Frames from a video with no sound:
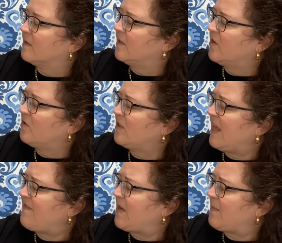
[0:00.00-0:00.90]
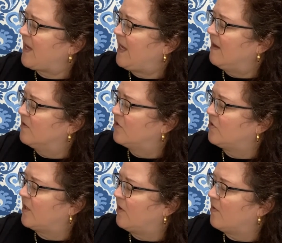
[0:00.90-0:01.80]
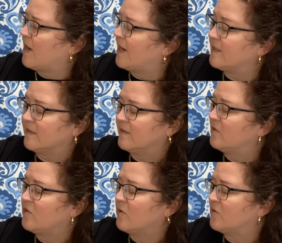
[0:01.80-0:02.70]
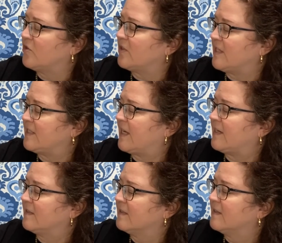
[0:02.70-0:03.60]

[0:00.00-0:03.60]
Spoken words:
You're leaving me, Chuti cried. No, Chuti said.